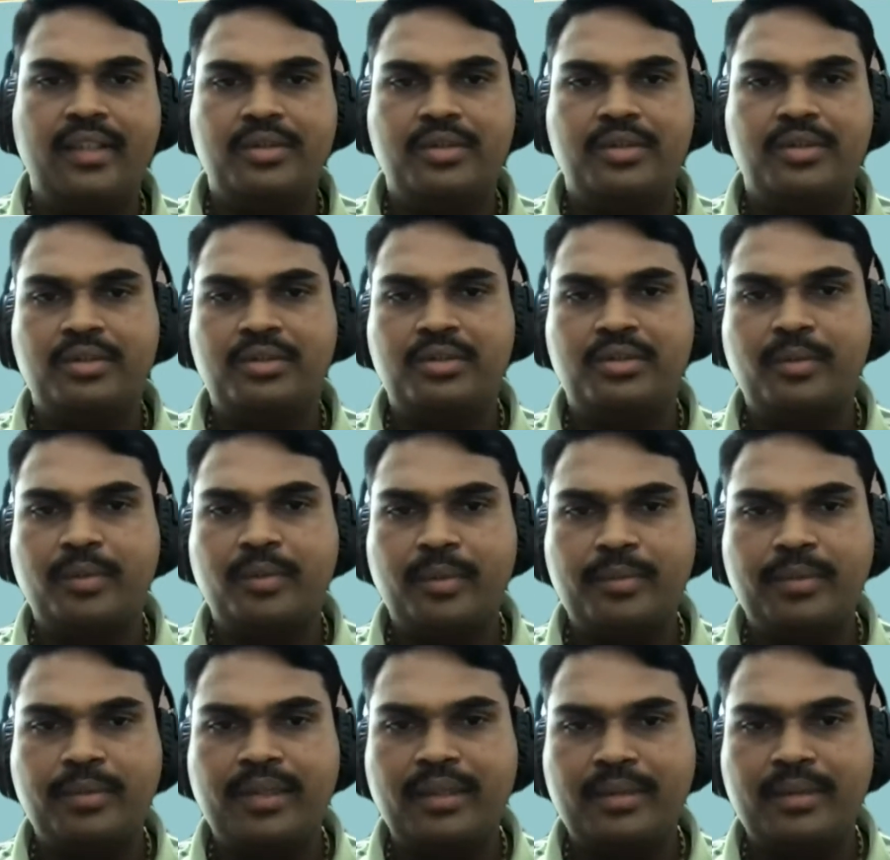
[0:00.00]
So should
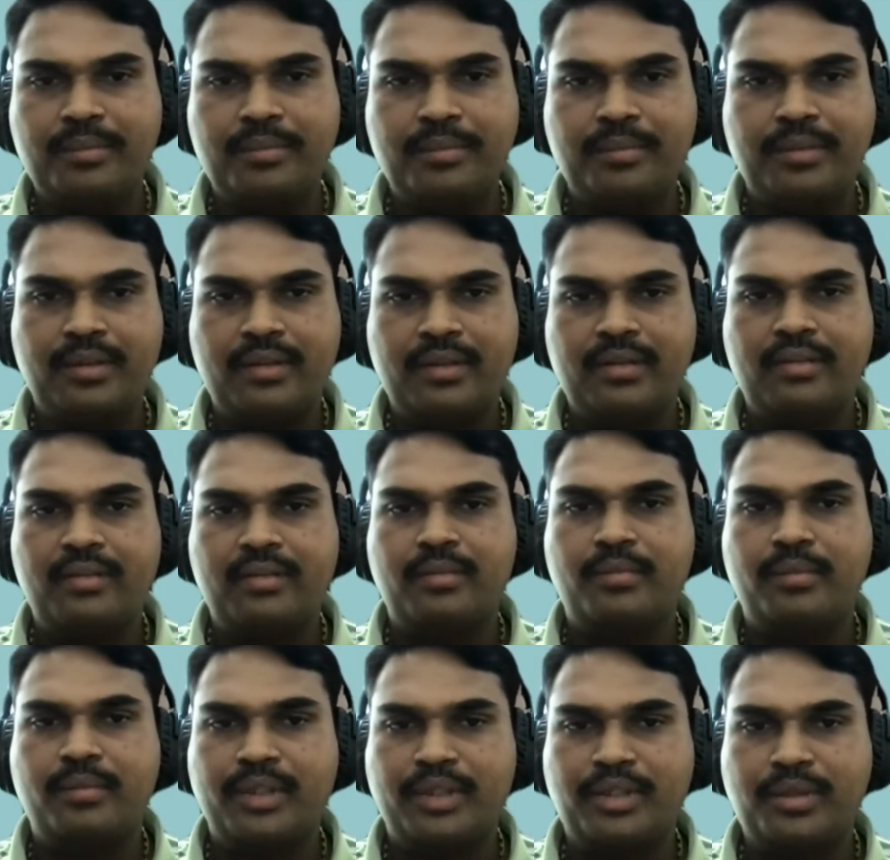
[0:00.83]
we build
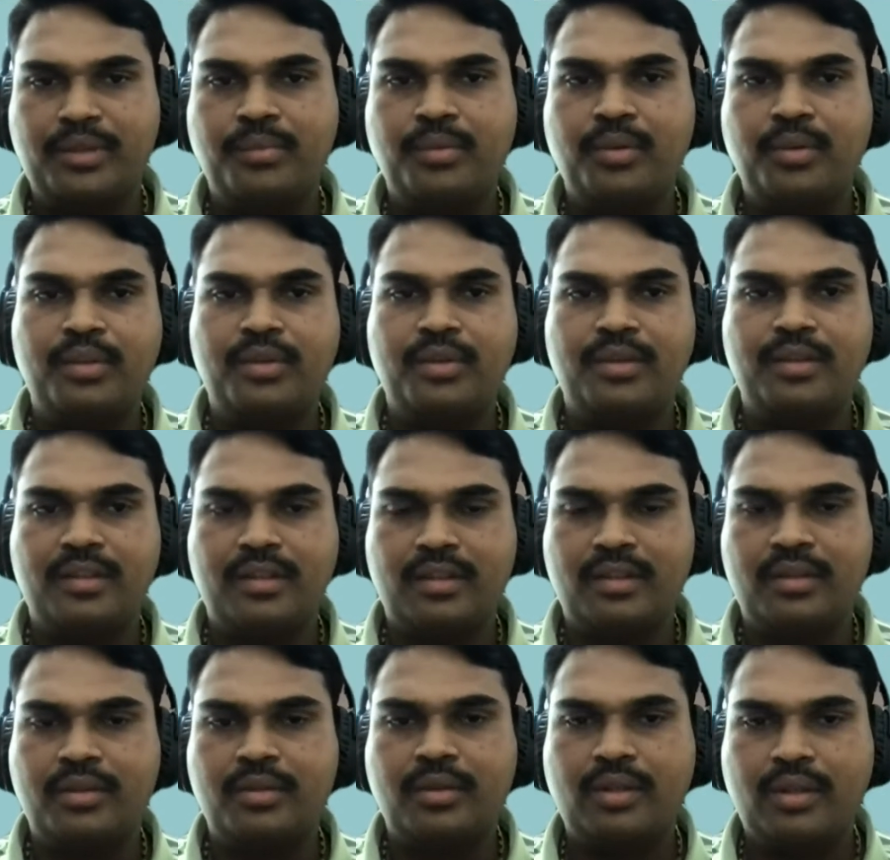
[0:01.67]
up much more
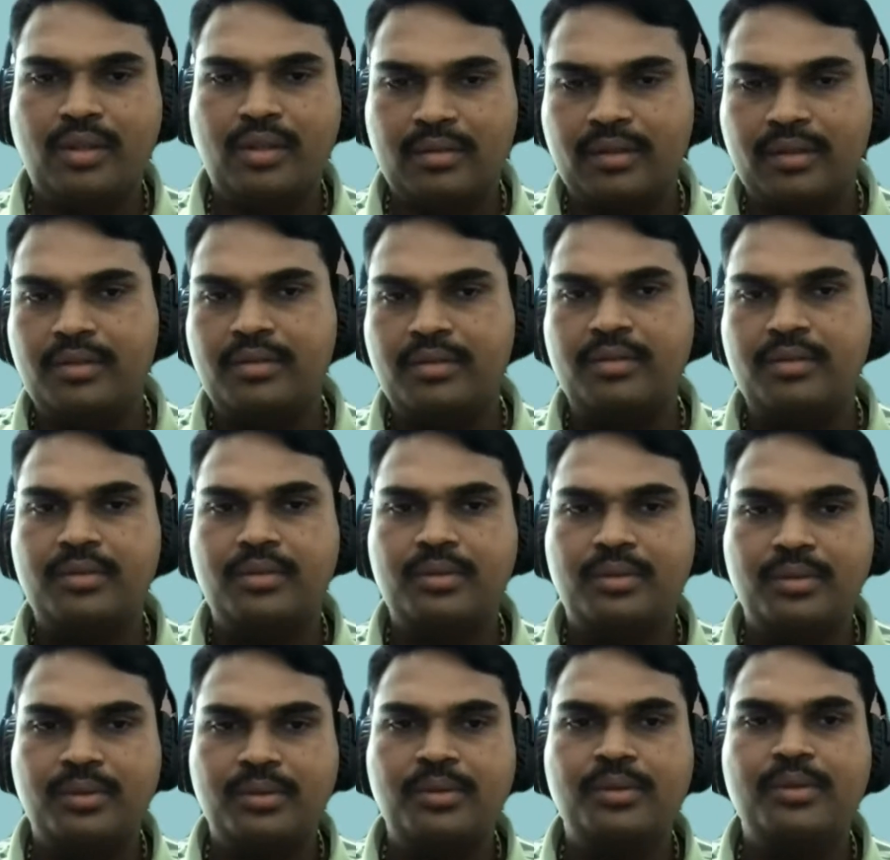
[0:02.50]

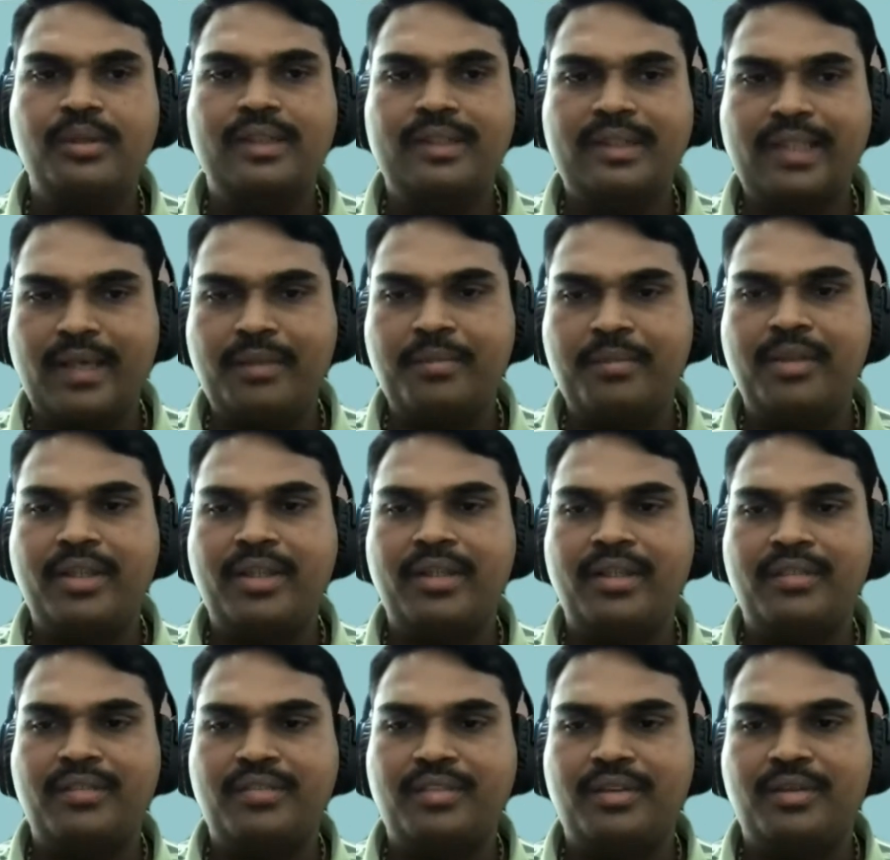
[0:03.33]
to do the same
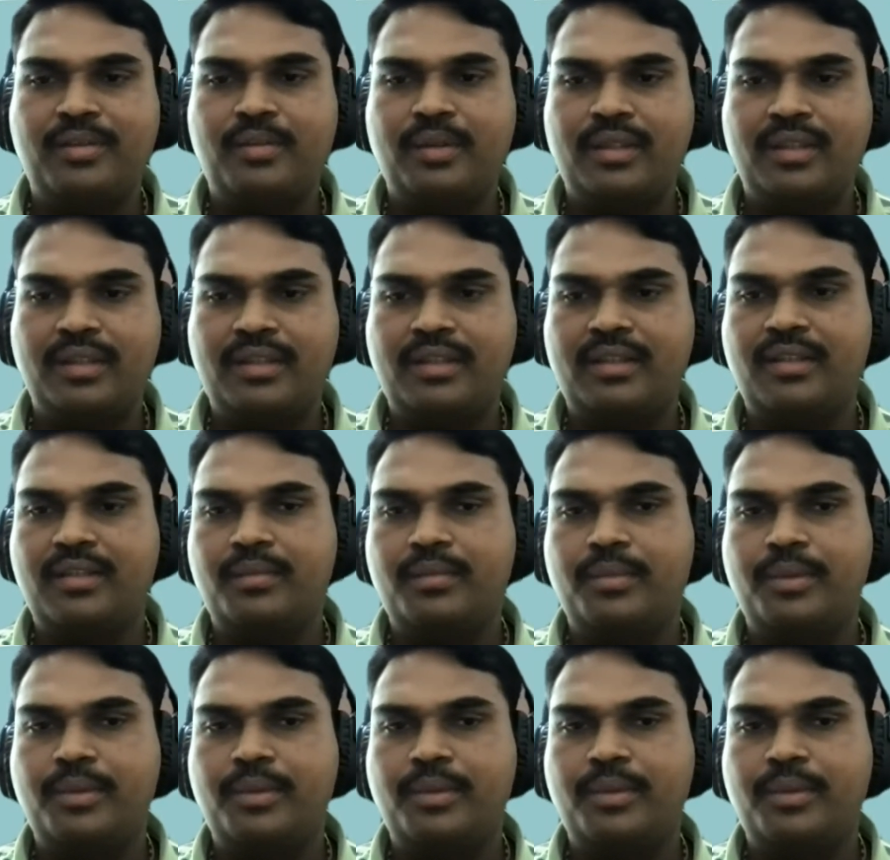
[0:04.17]
kind of work